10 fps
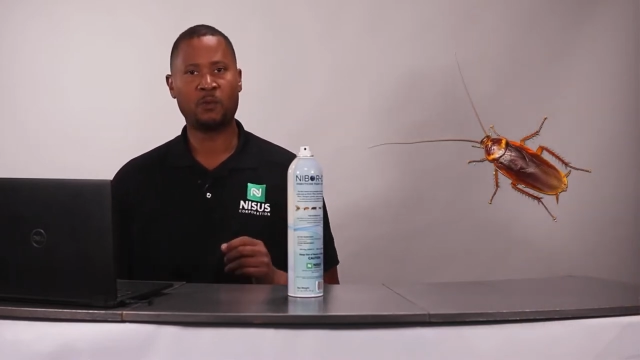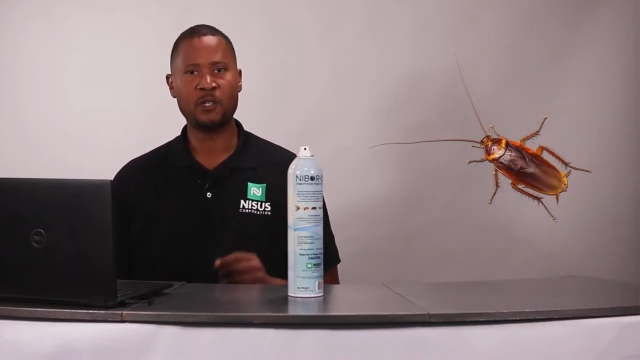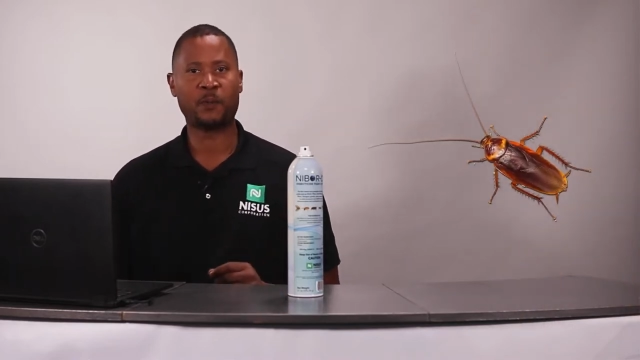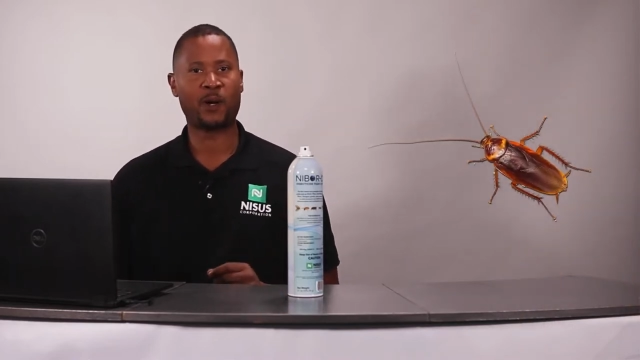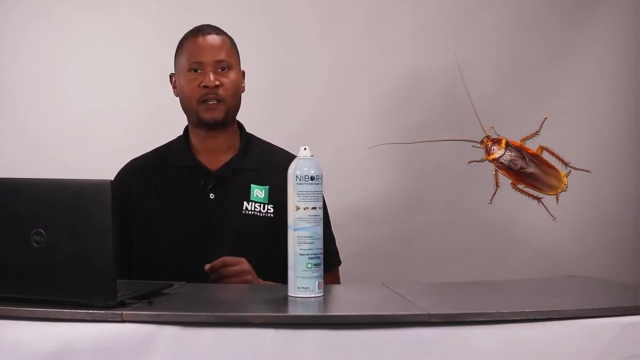
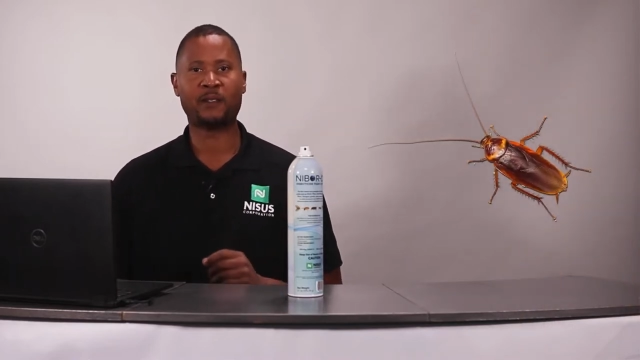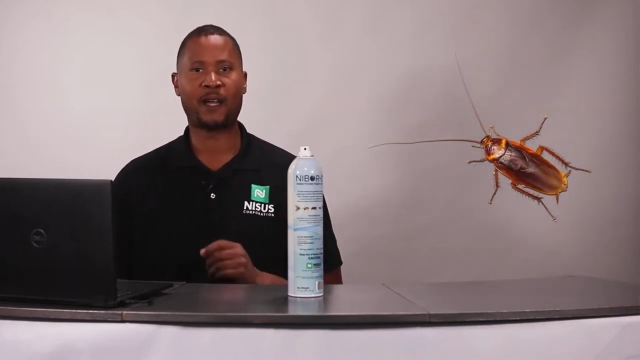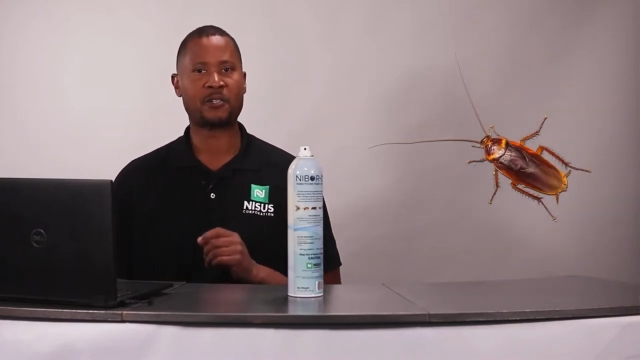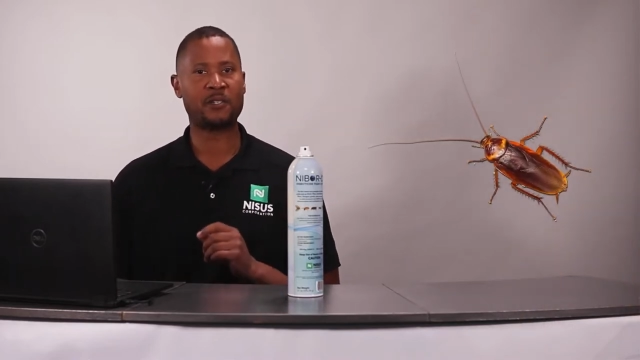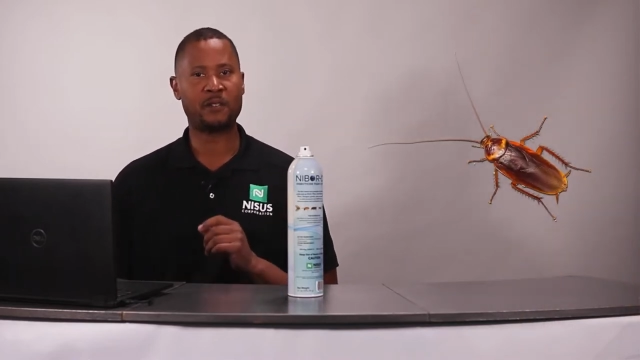this product
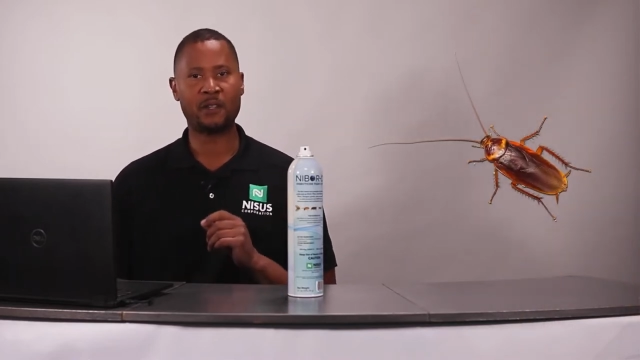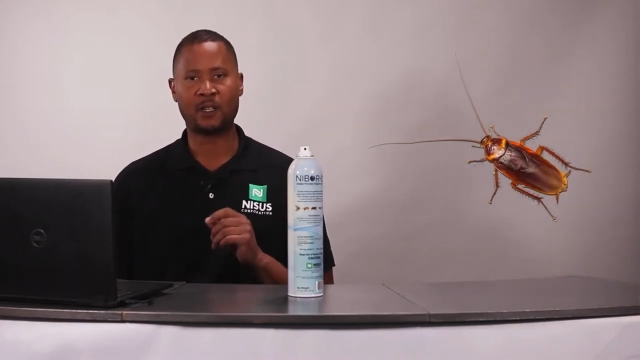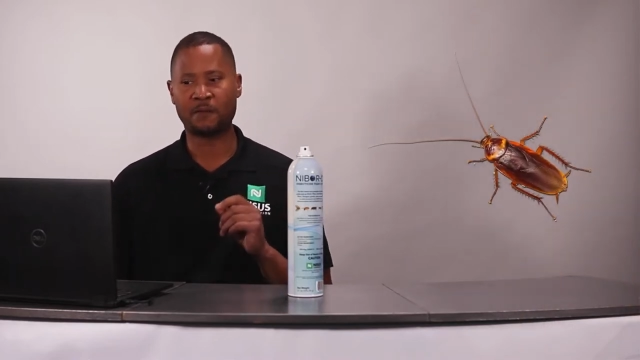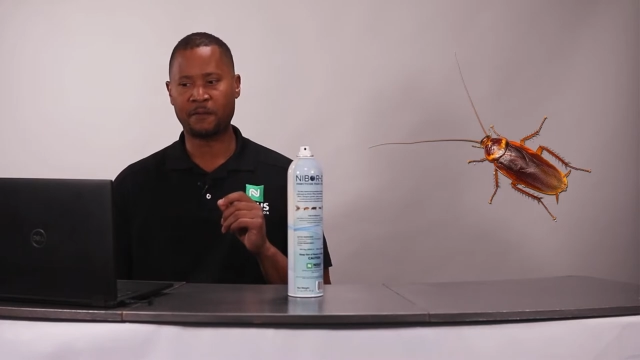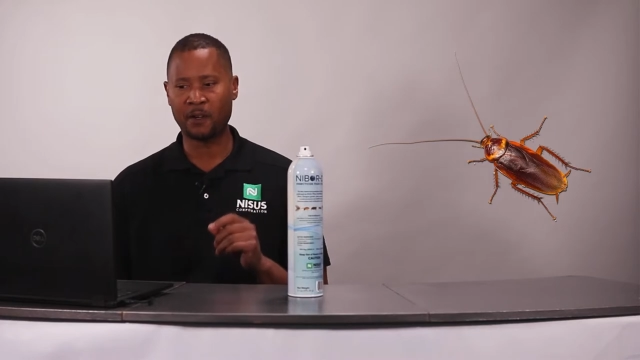actually
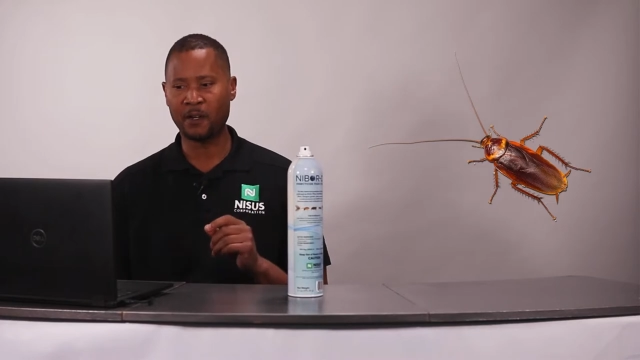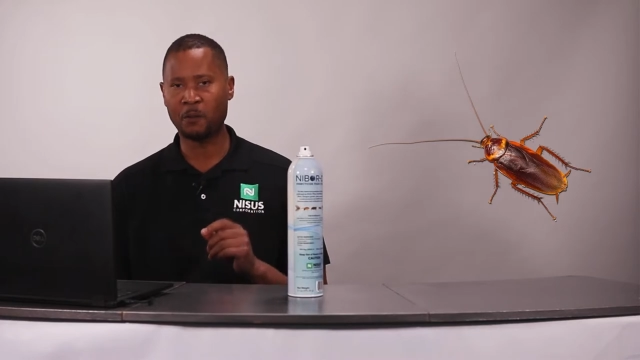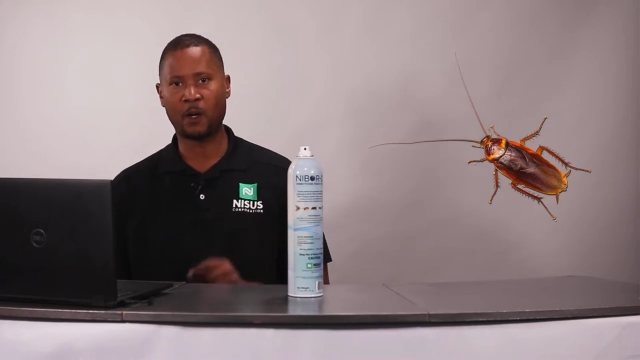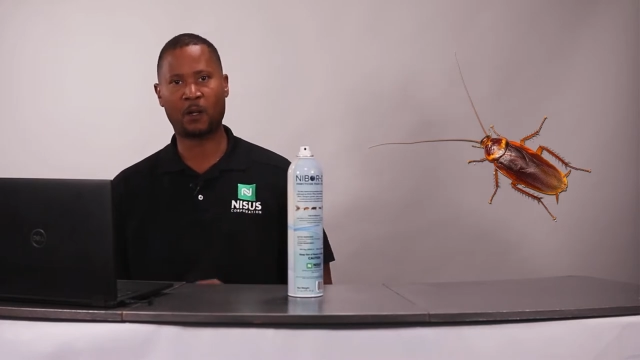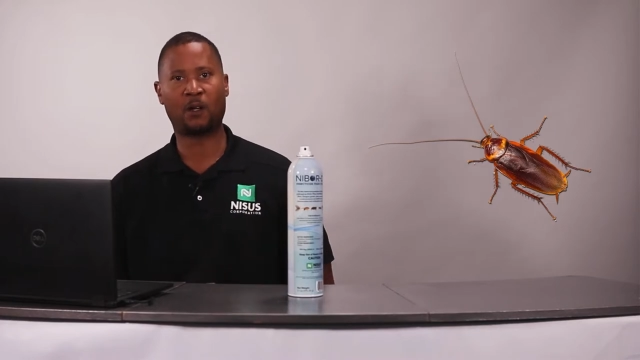does very
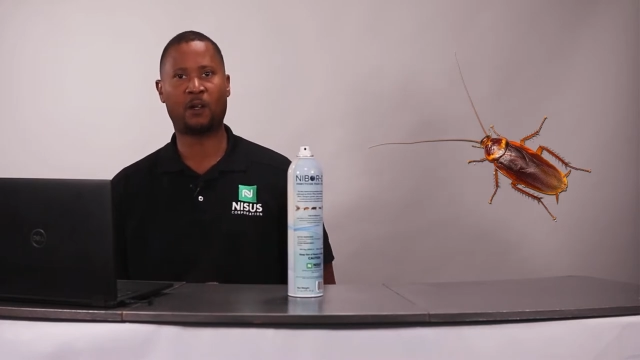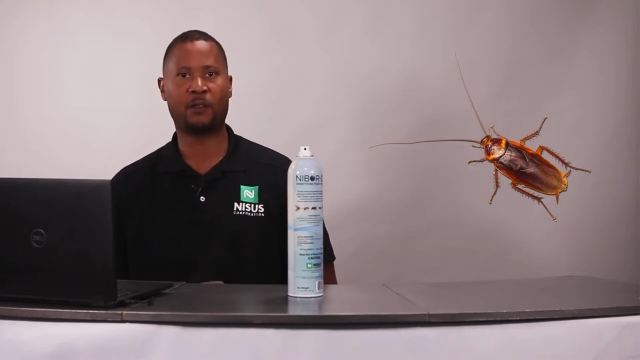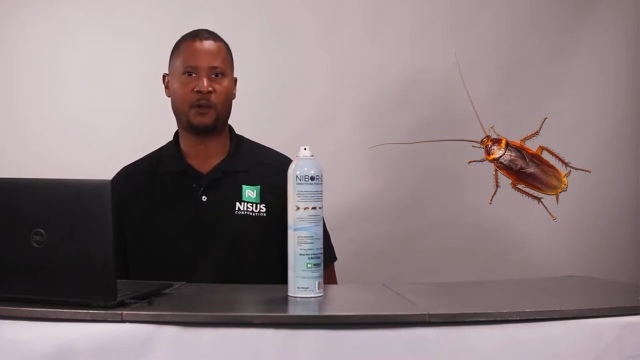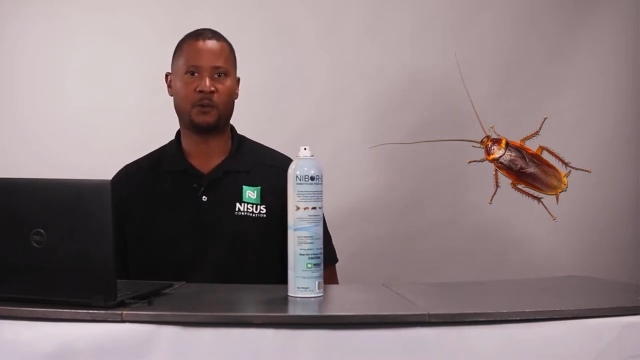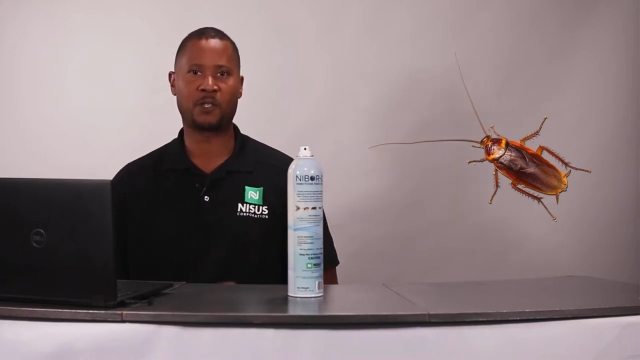well on
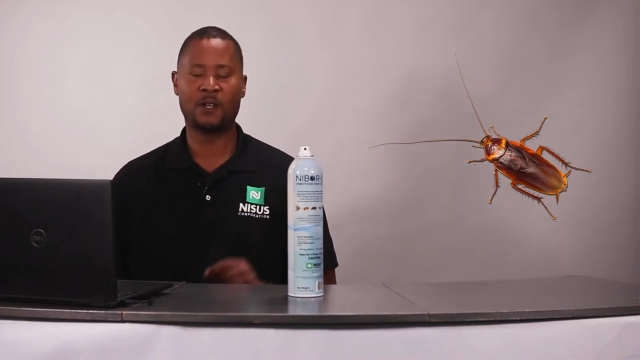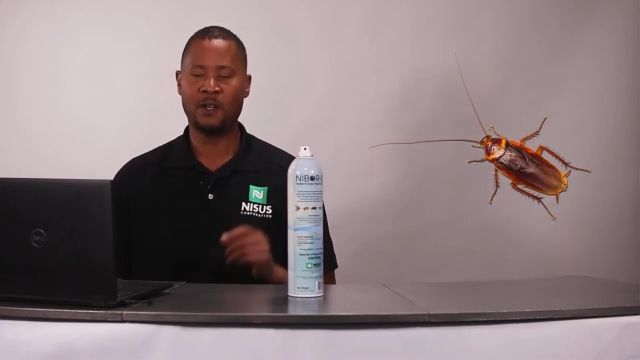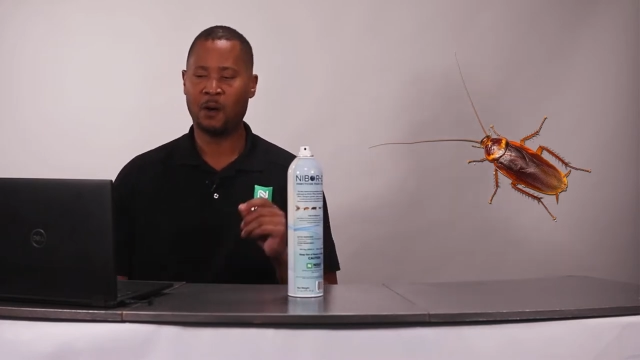those.